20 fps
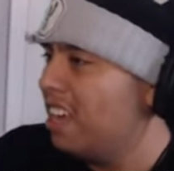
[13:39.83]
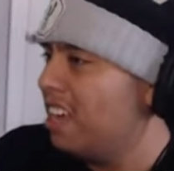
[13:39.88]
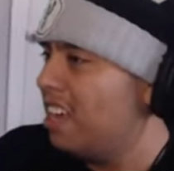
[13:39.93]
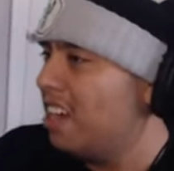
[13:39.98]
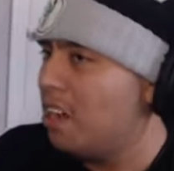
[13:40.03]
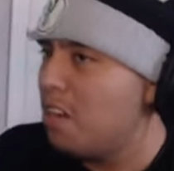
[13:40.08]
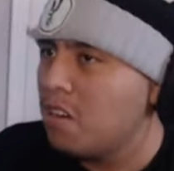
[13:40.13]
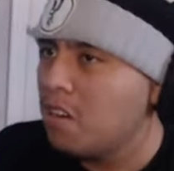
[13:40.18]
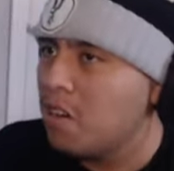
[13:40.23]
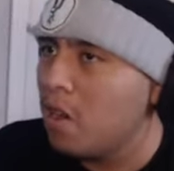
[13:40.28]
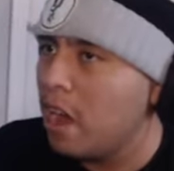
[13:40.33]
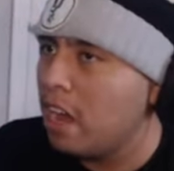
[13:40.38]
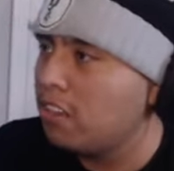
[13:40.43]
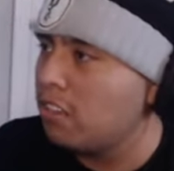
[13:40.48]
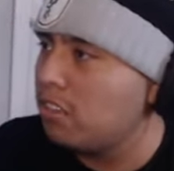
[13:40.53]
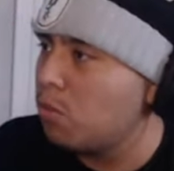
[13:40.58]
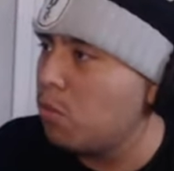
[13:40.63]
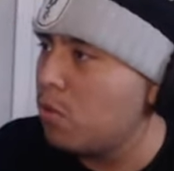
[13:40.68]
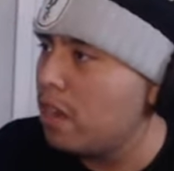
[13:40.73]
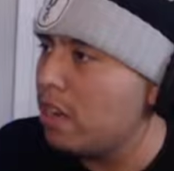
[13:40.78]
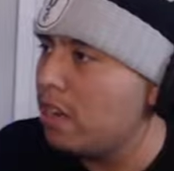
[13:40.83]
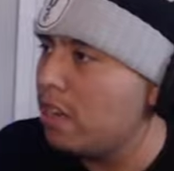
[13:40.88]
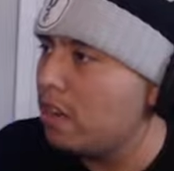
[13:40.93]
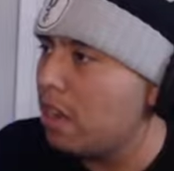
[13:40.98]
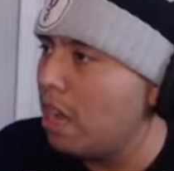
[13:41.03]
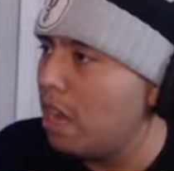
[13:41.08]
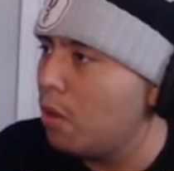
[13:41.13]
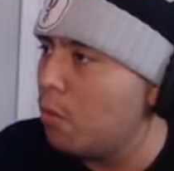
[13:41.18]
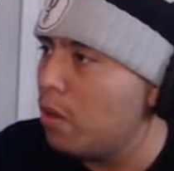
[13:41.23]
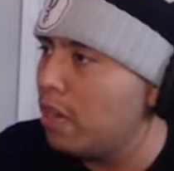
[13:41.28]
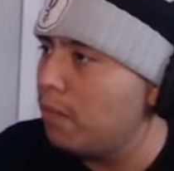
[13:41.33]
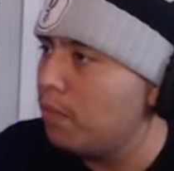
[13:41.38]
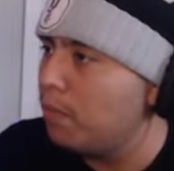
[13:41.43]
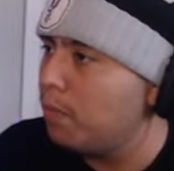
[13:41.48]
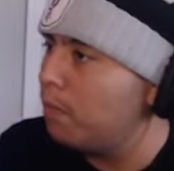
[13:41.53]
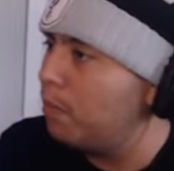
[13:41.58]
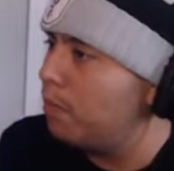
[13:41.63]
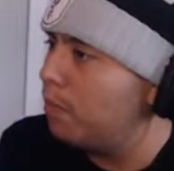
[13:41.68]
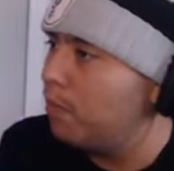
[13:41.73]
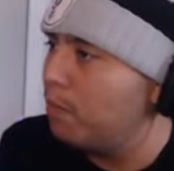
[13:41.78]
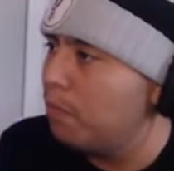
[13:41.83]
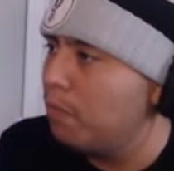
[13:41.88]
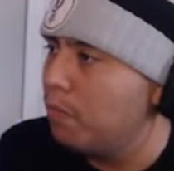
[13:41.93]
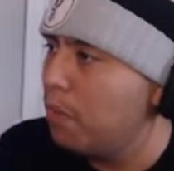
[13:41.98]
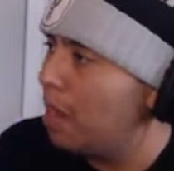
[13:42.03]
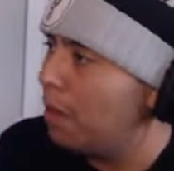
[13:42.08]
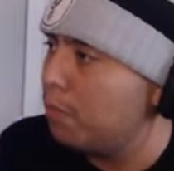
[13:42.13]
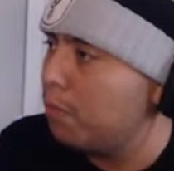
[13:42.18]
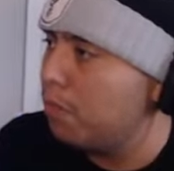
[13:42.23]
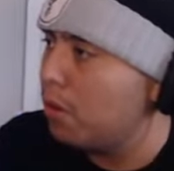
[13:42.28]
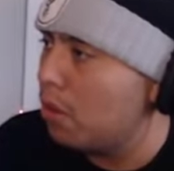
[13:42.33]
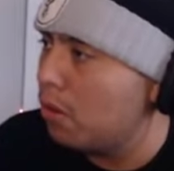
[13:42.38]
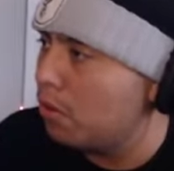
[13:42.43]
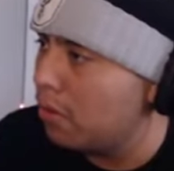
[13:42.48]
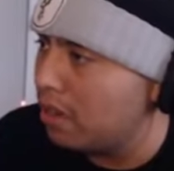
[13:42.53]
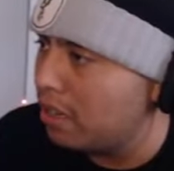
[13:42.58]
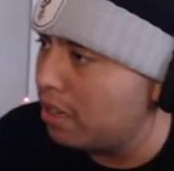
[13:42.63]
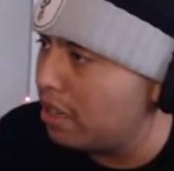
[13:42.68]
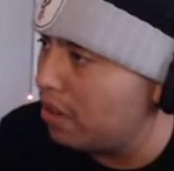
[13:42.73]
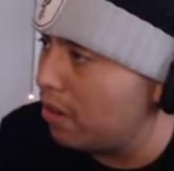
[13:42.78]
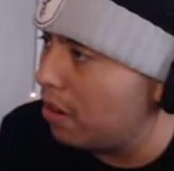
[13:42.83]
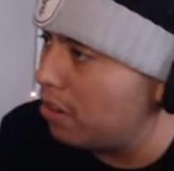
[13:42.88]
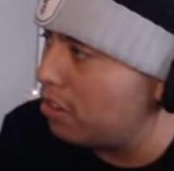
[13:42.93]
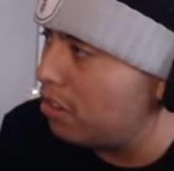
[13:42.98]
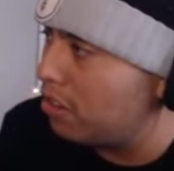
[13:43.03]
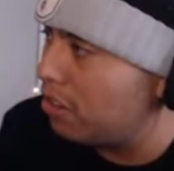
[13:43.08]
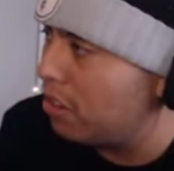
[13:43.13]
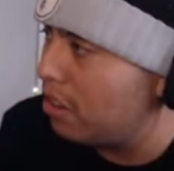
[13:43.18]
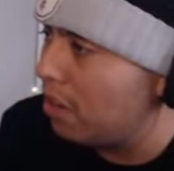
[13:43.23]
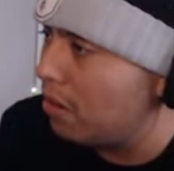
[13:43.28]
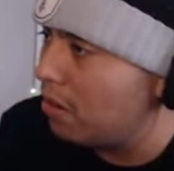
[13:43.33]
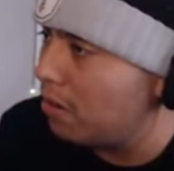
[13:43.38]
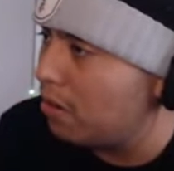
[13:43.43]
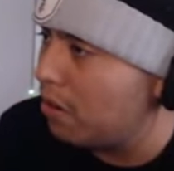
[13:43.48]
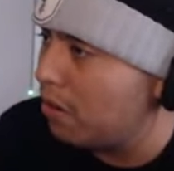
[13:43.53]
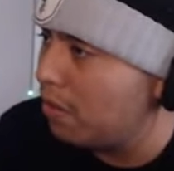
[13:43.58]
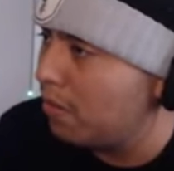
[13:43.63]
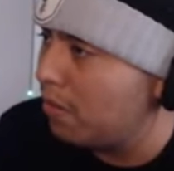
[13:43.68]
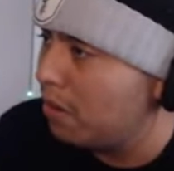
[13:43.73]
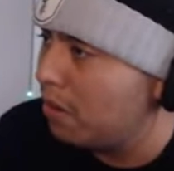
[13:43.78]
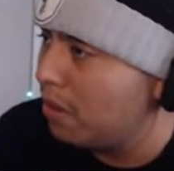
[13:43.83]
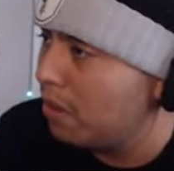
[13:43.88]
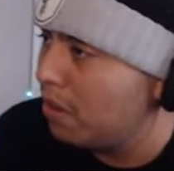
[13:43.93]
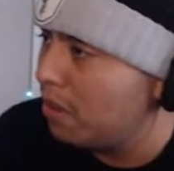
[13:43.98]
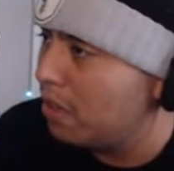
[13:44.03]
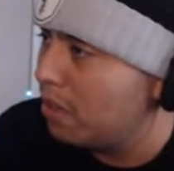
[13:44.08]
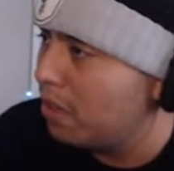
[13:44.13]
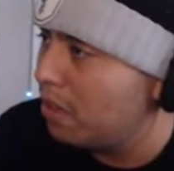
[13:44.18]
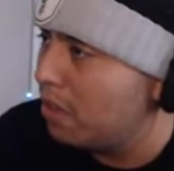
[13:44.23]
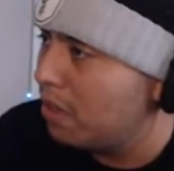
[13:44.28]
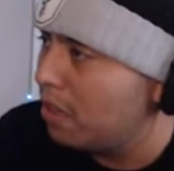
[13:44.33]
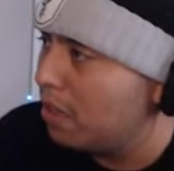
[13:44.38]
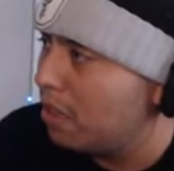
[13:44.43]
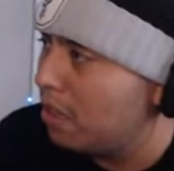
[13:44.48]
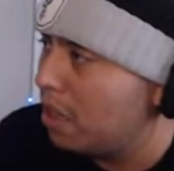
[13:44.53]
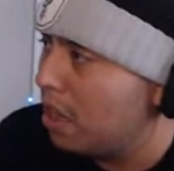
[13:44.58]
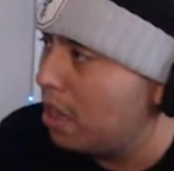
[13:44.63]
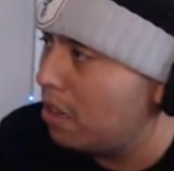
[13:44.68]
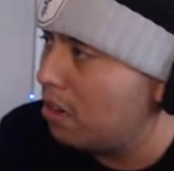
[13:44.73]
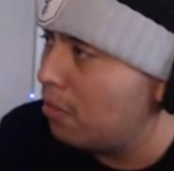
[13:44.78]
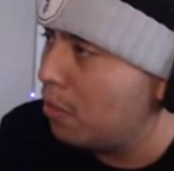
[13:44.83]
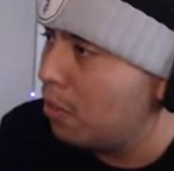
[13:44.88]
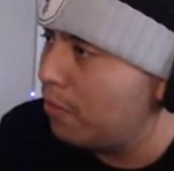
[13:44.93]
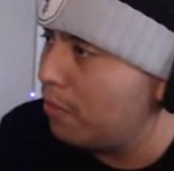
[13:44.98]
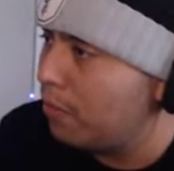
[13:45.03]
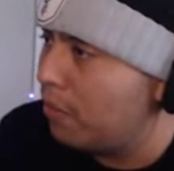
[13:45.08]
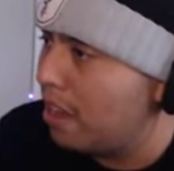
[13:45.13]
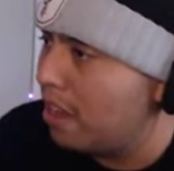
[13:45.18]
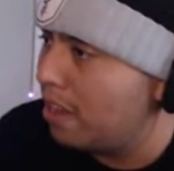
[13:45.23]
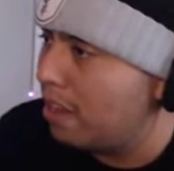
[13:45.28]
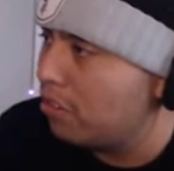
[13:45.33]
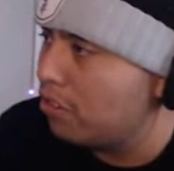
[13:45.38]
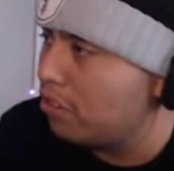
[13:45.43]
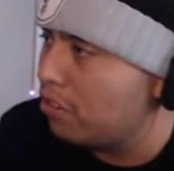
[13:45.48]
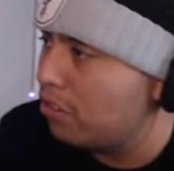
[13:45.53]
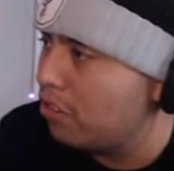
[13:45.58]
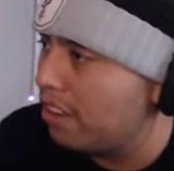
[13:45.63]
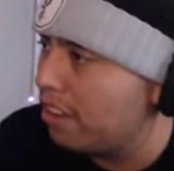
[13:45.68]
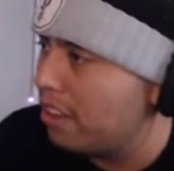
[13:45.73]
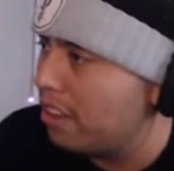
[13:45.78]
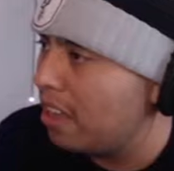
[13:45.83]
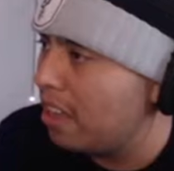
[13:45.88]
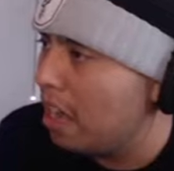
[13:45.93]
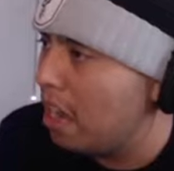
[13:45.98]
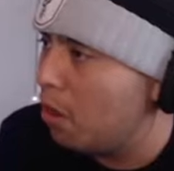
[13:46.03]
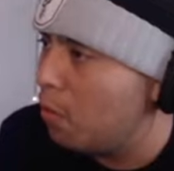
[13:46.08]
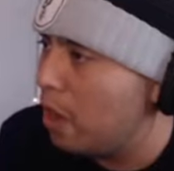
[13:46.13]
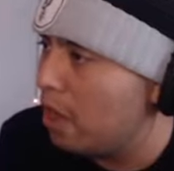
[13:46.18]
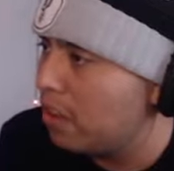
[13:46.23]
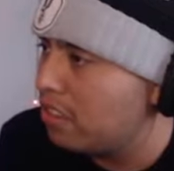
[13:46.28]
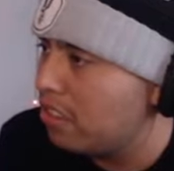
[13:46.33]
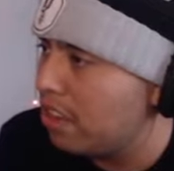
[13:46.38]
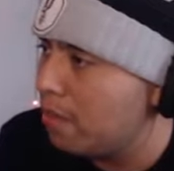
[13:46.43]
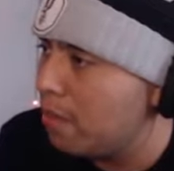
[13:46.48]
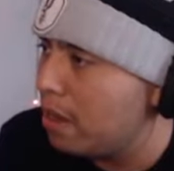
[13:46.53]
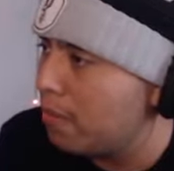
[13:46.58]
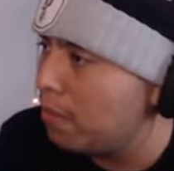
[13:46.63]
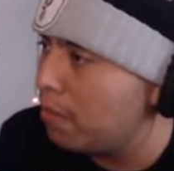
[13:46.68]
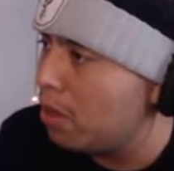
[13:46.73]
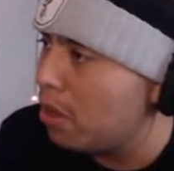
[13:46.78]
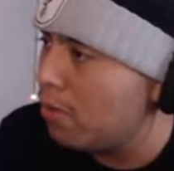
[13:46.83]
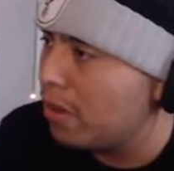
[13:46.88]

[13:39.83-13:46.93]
I don't know. I just went. I went mind blown right there. I should say. I don't know. I just went flying. I should say. I don't want to say mind blown.